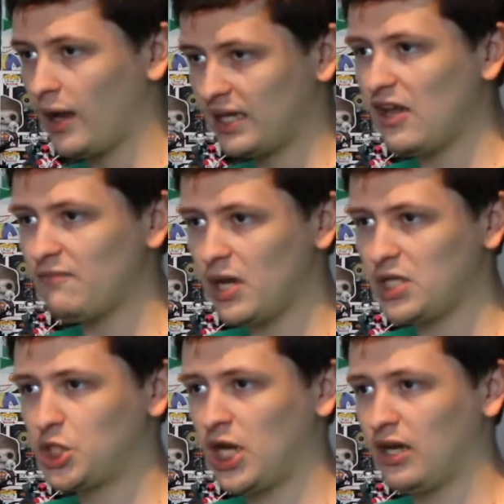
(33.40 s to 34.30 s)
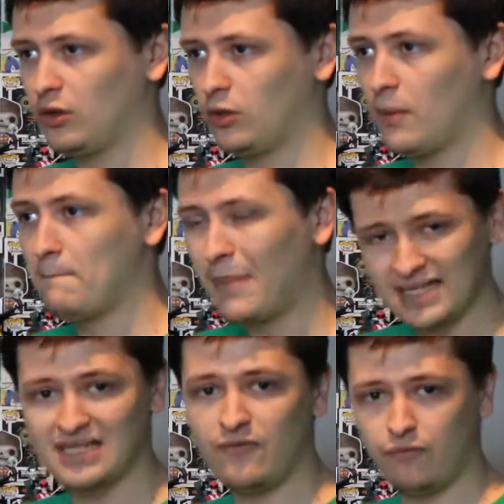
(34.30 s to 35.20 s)
I gave my channel a
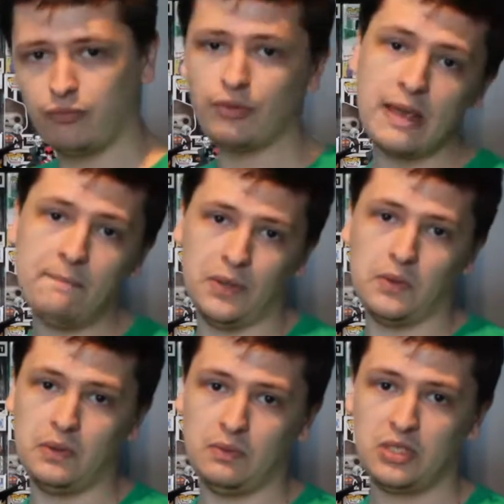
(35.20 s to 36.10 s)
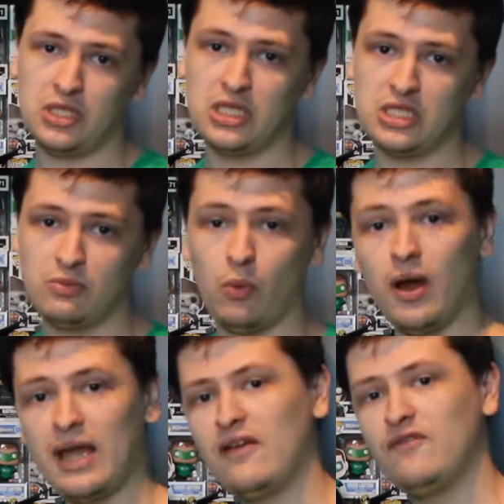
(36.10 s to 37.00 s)
massive reboot, which is
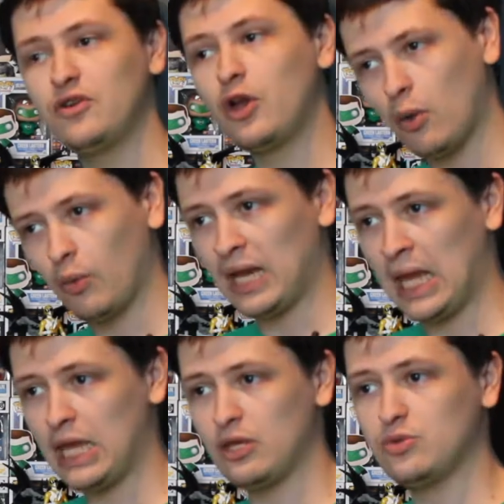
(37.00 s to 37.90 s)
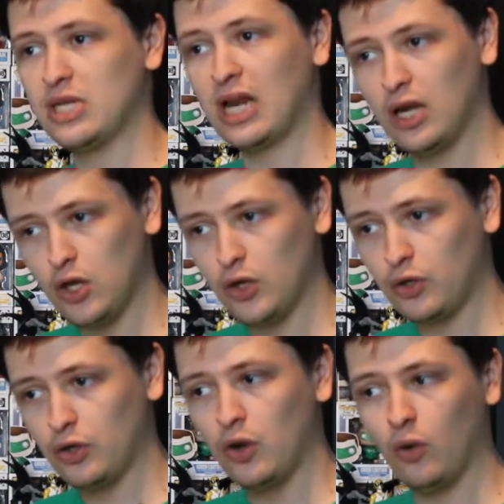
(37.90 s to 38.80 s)
why if you go on it, you take a
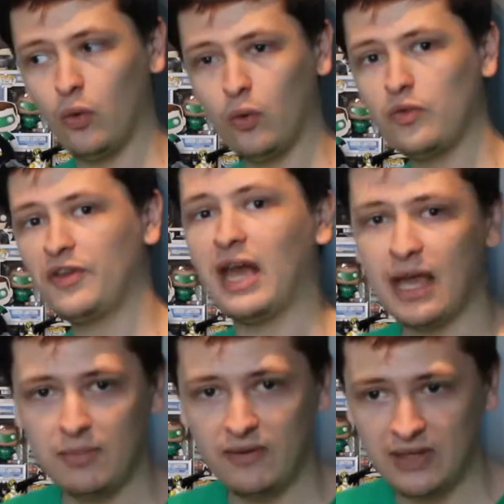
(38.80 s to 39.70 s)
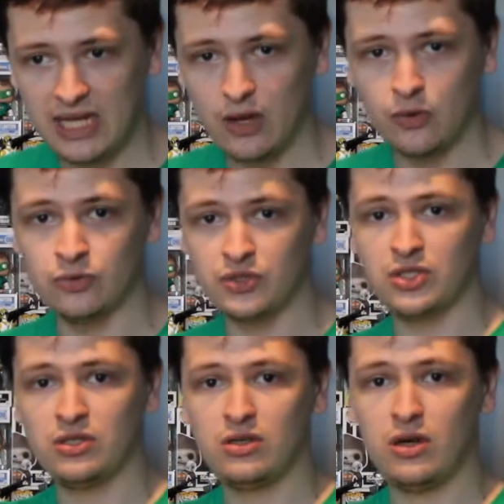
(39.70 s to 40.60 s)
look, all the gaming
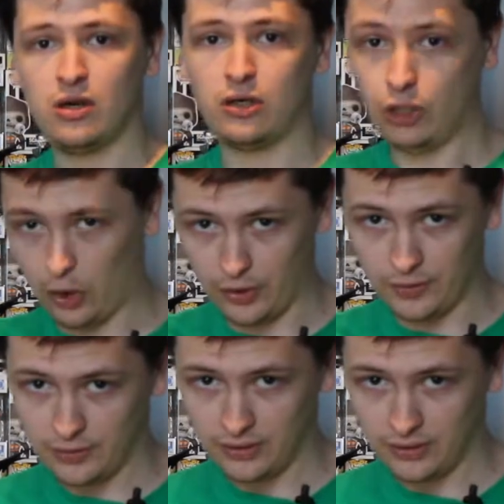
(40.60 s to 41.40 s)
videos are gone.